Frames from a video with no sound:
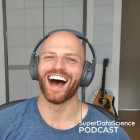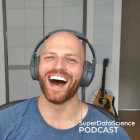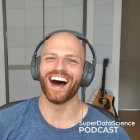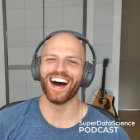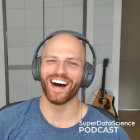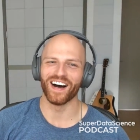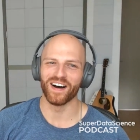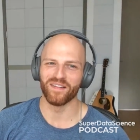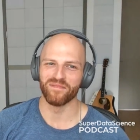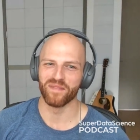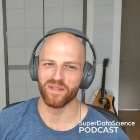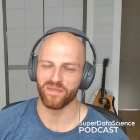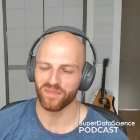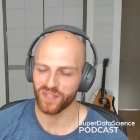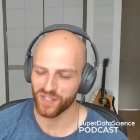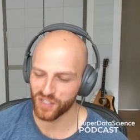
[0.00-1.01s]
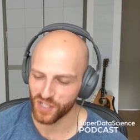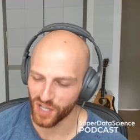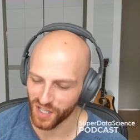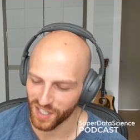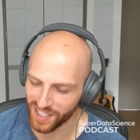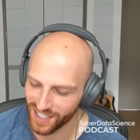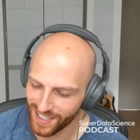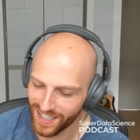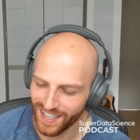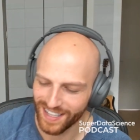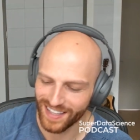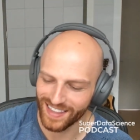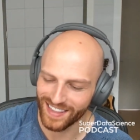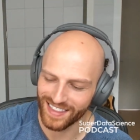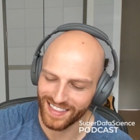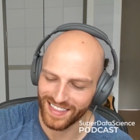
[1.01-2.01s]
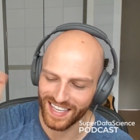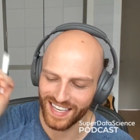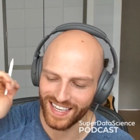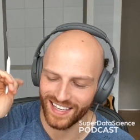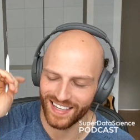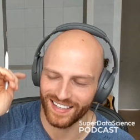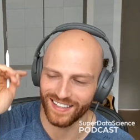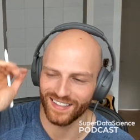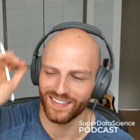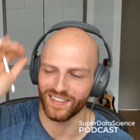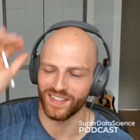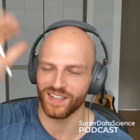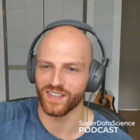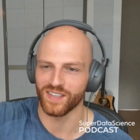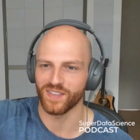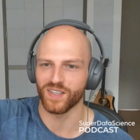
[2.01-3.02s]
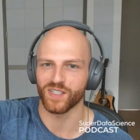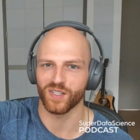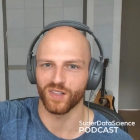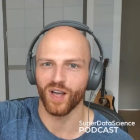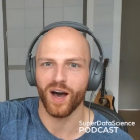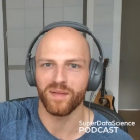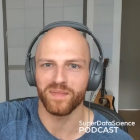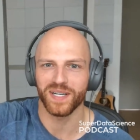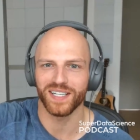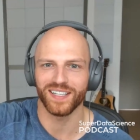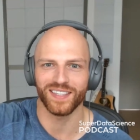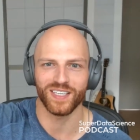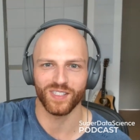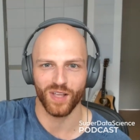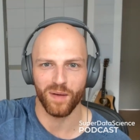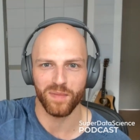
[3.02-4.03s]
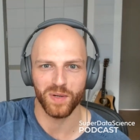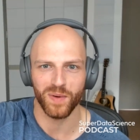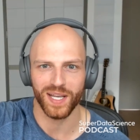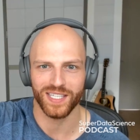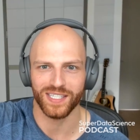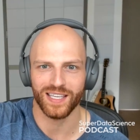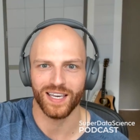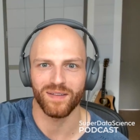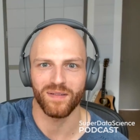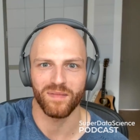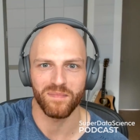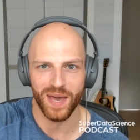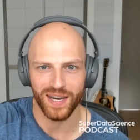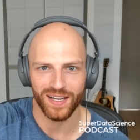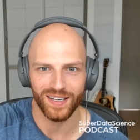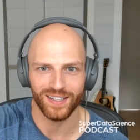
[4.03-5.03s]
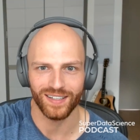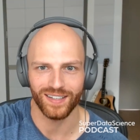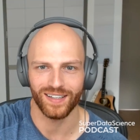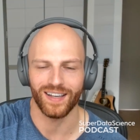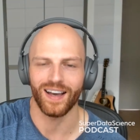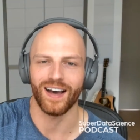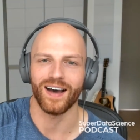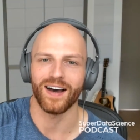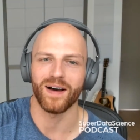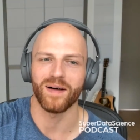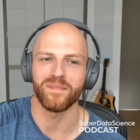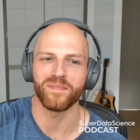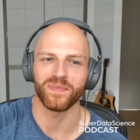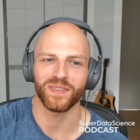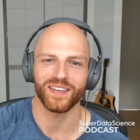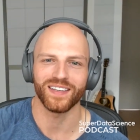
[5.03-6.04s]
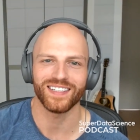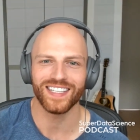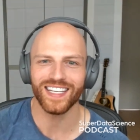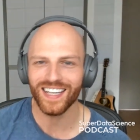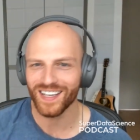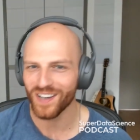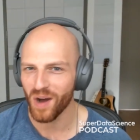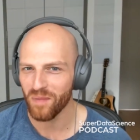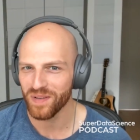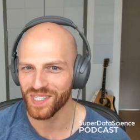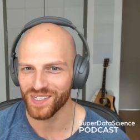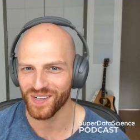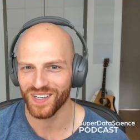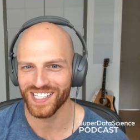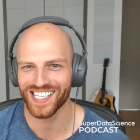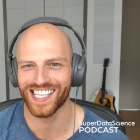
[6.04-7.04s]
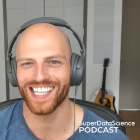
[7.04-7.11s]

um, took the the this llama these llama weights that Meta um, didn't open source,